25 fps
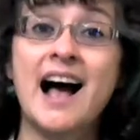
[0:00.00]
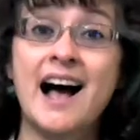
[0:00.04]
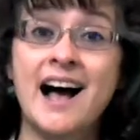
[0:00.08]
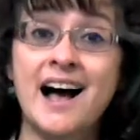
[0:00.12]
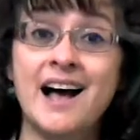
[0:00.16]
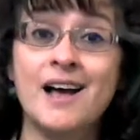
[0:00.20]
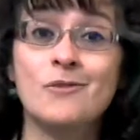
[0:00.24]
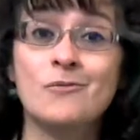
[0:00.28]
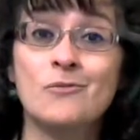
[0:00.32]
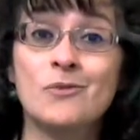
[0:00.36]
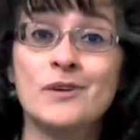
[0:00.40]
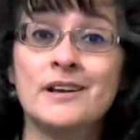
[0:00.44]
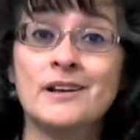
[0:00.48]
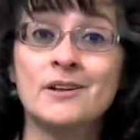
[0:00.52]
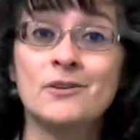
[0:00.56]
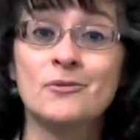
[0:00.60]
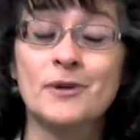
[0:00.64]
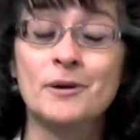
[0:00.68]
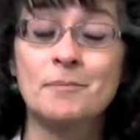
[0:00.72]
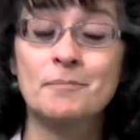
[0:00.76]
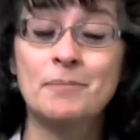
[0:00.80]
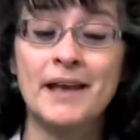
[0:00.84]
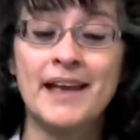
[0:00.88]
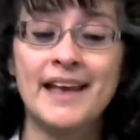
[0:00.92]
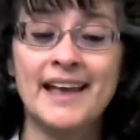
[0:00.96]
I will
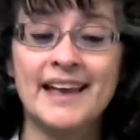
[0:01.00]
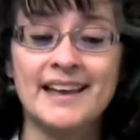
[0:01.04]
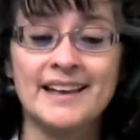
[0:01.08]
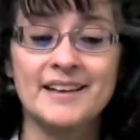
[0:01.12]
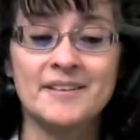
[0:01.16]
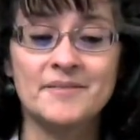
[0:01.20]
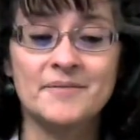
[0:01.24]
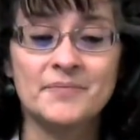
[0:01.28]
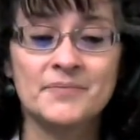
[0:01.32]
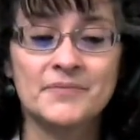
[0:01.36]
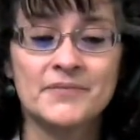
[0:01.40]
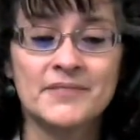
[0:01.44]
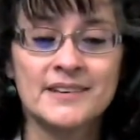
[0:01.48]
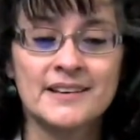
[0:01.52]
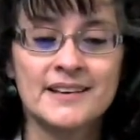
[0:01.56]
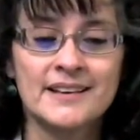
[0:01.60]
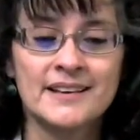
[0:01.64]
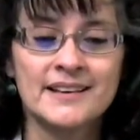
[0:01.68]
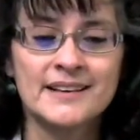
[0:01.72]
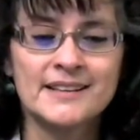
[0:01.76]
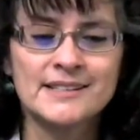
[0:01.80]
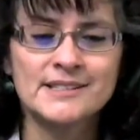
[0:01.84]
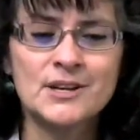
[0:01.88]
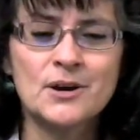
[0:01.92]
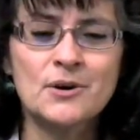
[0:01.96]
repay.
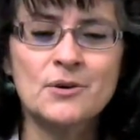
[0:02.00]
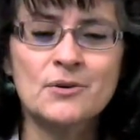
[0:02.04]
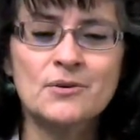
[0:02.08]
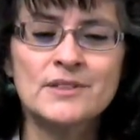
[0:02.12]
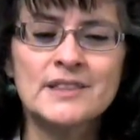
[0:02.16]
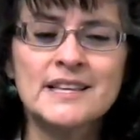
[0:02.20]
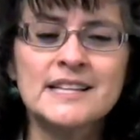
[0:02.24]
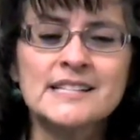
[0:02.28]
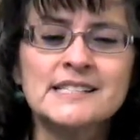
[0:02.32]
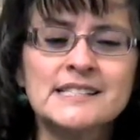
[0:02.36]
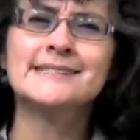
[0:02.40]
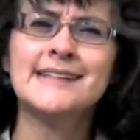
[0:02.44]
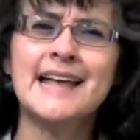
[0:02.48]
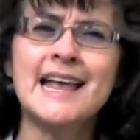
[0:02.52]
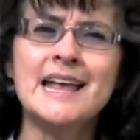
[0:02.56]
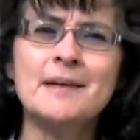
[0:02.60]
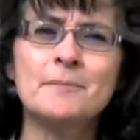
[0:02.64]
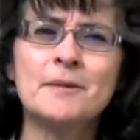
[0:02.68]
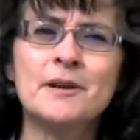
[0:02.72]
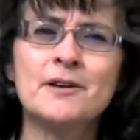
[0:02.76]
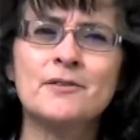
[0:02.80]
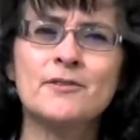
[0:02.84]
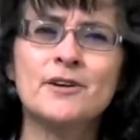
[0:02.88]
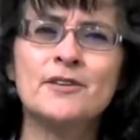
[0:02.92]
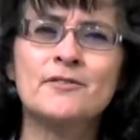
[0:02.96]
So this
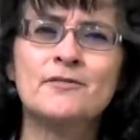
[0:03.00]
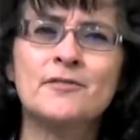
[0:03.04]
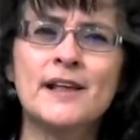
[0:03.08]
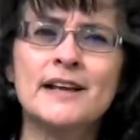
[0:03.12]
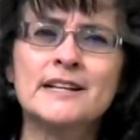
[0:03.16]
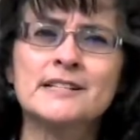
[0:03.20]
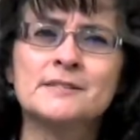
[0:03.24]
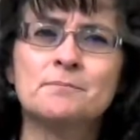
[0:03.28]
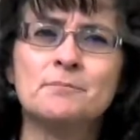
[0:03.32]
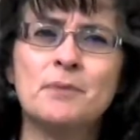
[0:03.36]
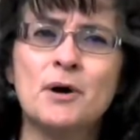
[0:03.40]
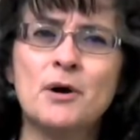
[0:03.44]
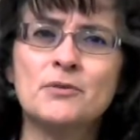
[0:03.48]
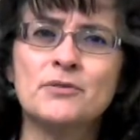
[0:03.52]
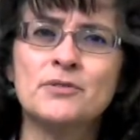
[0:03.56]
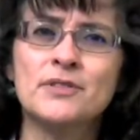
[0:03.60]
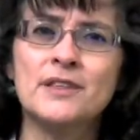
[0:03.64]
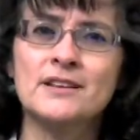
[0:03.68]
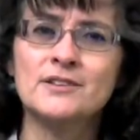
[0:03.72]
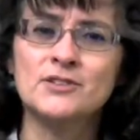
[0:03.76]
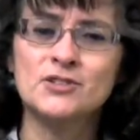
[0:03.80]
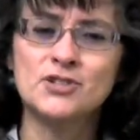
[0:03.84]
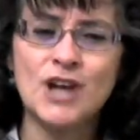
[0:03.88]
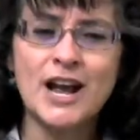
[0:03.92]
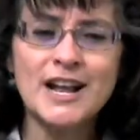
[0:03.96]
statement reflects
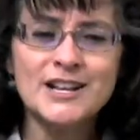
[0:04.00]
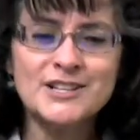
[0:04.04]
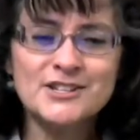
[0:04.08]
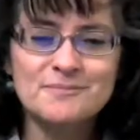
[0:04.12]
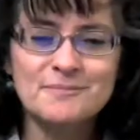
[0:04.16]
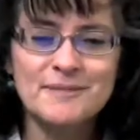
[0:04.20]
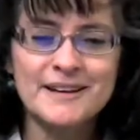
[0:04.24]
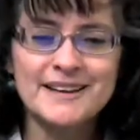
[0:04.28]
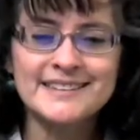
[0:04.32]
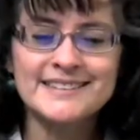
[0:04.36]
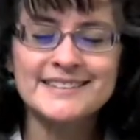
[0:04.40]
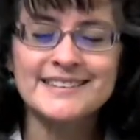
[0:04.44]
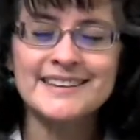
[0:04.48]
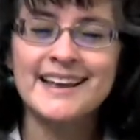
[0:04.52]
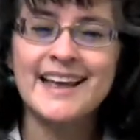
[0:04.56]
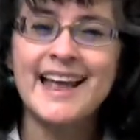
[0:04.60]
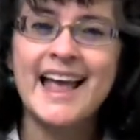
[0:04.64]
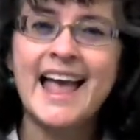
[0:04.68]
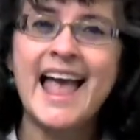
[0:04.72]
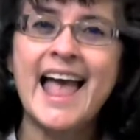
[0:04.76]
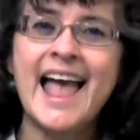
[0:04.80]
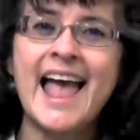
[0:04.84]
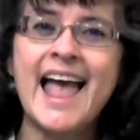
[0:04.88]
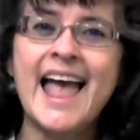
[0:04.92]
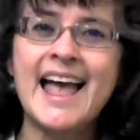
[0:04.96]
both judgment
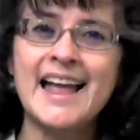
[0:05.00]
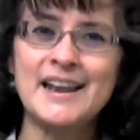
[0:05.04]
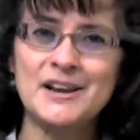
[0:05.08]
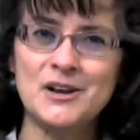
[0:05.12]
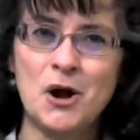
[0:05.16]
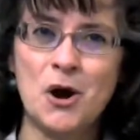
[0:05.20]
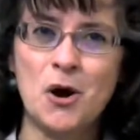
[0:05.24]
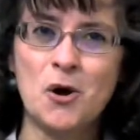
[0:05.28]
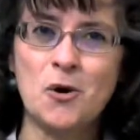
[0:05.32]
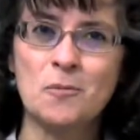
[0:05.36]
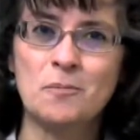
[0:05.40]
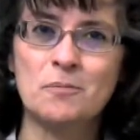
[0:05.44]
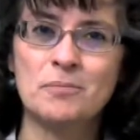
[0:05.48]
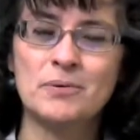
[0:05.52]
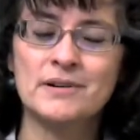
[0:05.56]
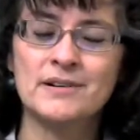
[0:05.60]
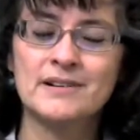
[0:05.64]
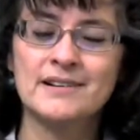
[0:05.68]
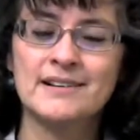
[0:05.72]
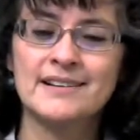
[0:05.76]
and hope.